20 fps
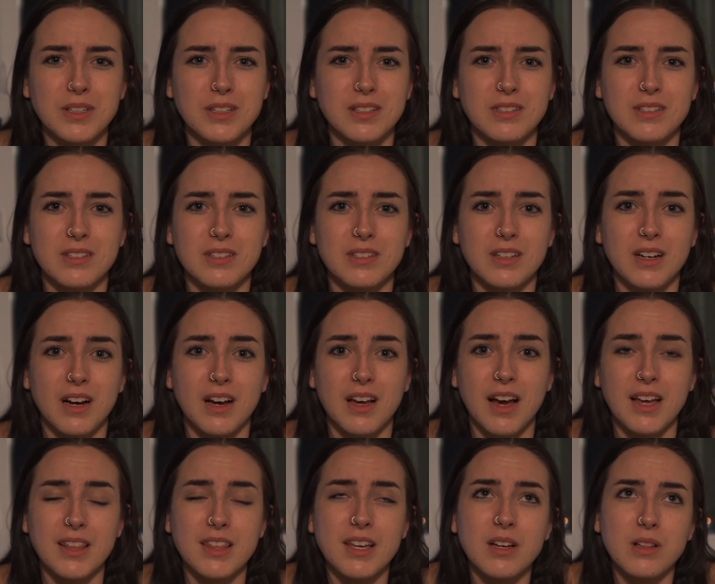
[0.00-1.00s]
And
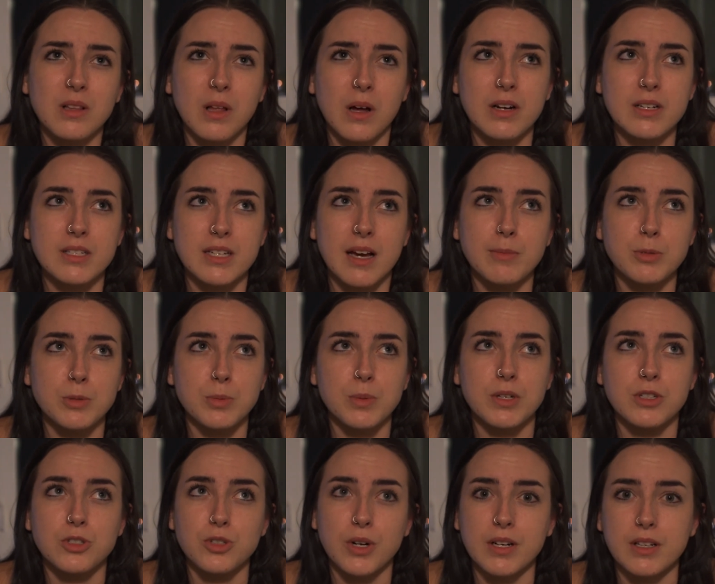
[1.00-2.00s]
I, I think a lot of times
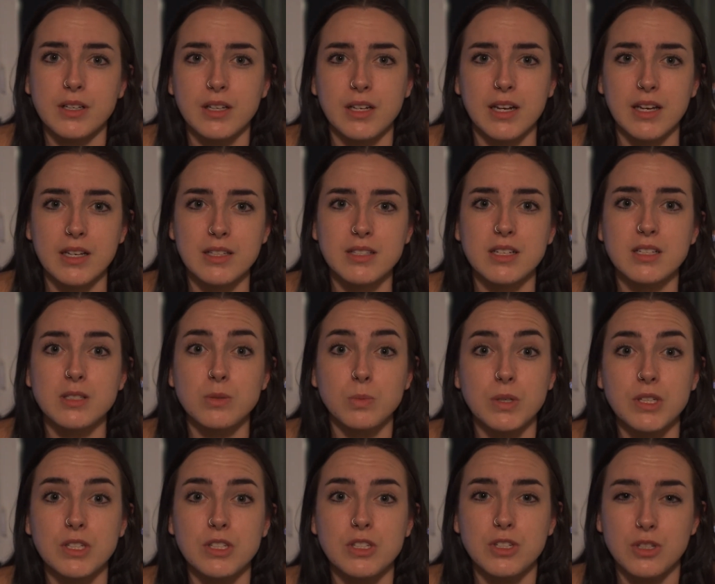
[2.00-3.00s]
when adrenaline hits us,
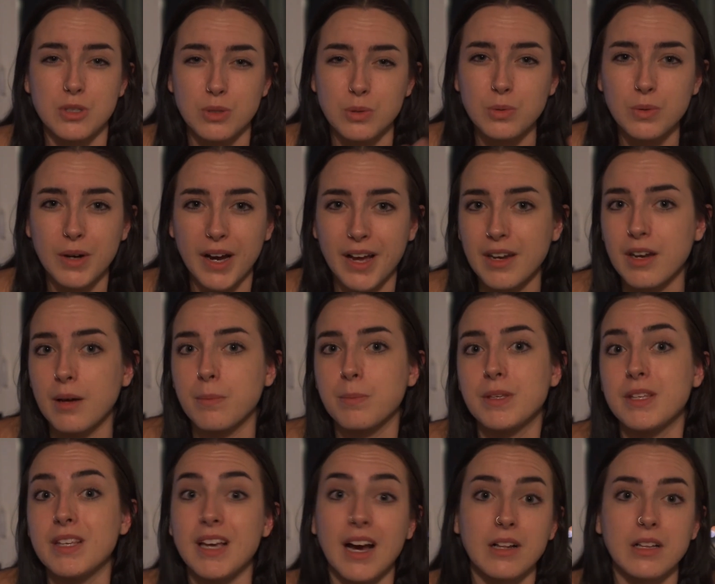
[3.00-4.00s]
we do end up
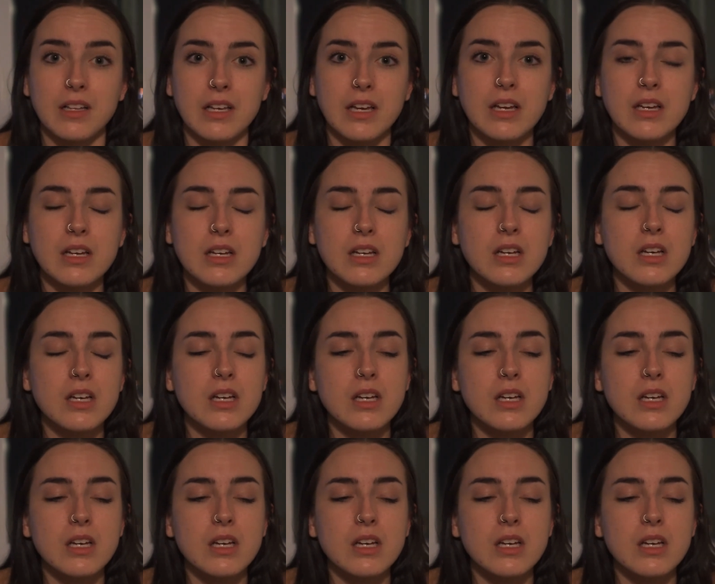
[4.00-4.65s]
yelling.